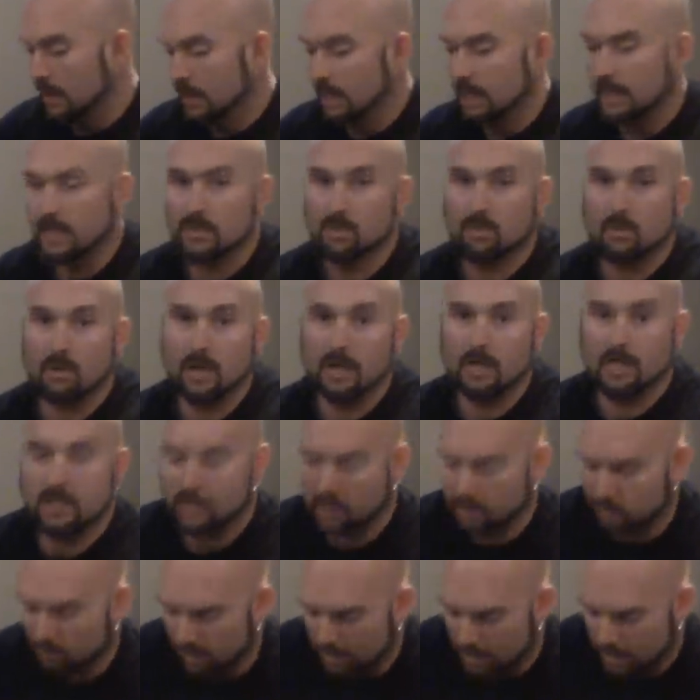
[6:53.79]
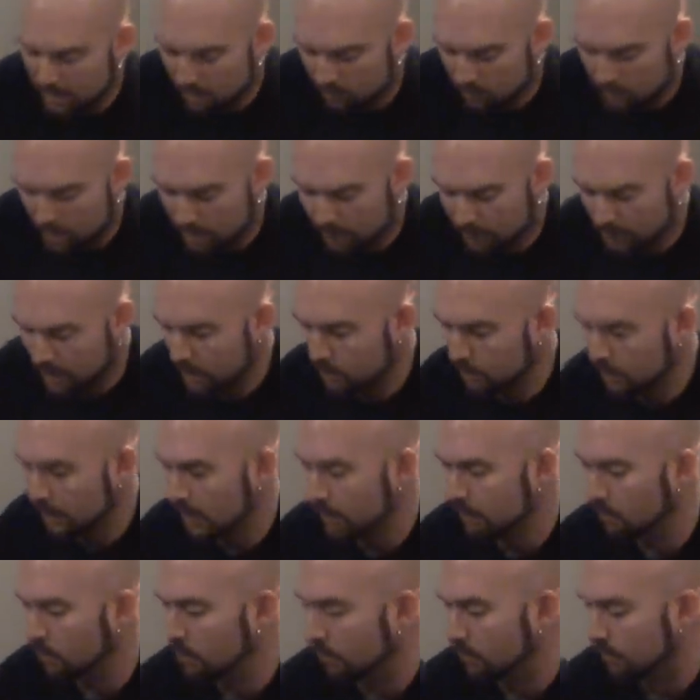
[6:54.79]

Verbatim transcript: That's where I, I grabbed this bad boy